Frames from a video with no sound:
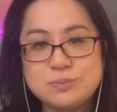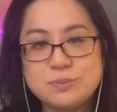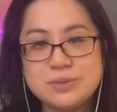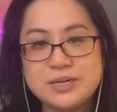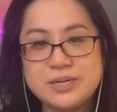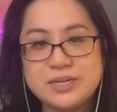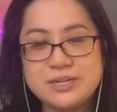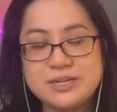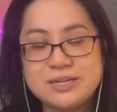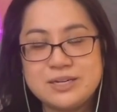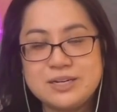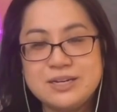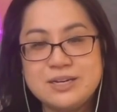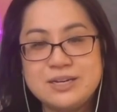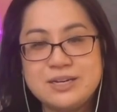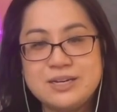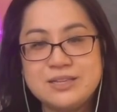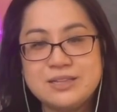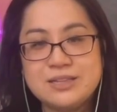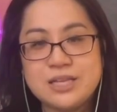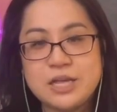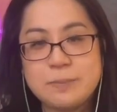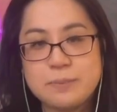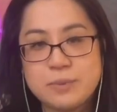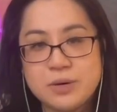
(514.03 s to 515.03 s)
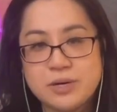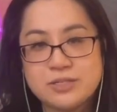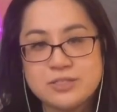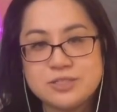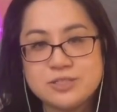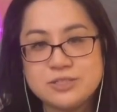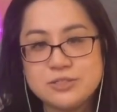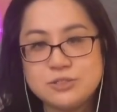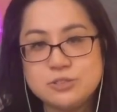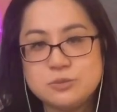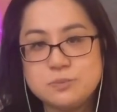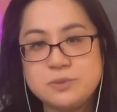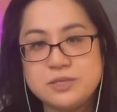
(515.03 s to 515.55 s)
but the
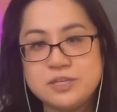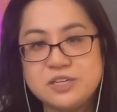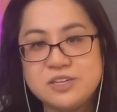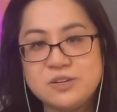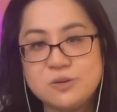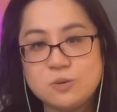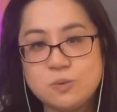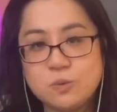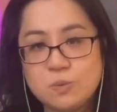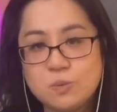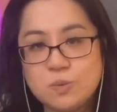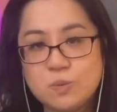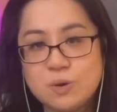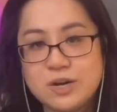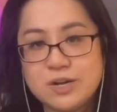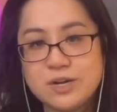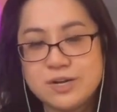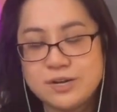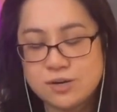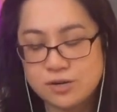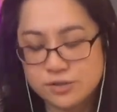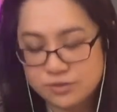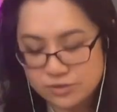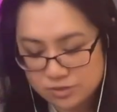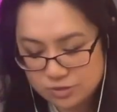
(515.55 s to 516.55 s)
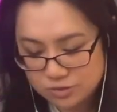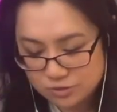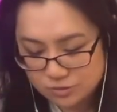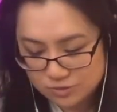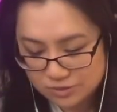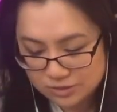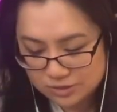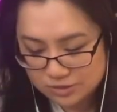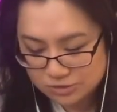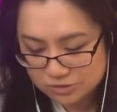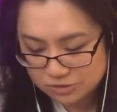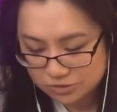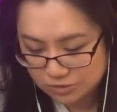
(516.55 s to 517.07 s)
hypotenuse being 1 on the
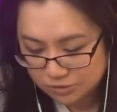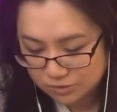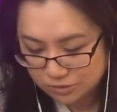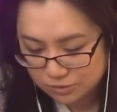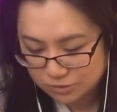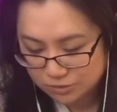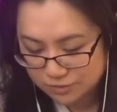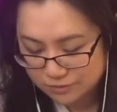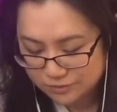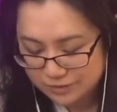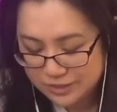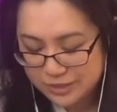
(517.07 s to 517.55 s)
unit circle.